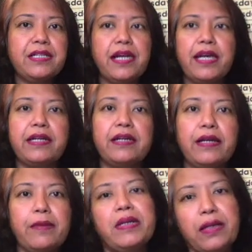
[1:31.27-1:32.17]
And I
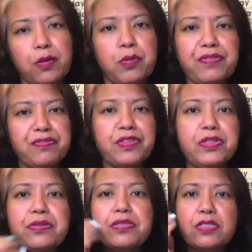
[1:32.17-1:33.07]
mean, like, we've
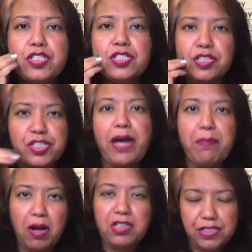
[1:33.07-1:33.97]
used the chat
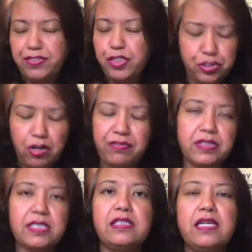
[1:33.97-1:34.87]
box feature
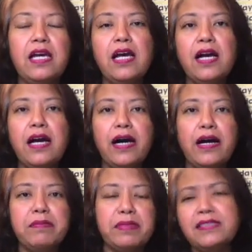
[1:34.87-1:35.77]
obviously,
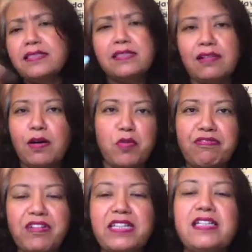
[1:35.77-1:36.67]
but this is a lot more
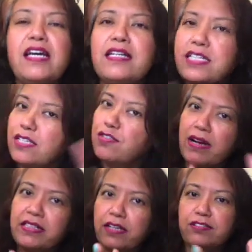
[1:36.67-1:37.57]
fun because it's right
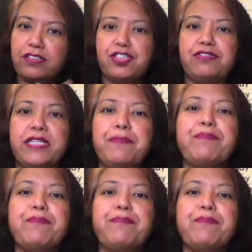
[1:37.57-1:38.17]
there on the screen.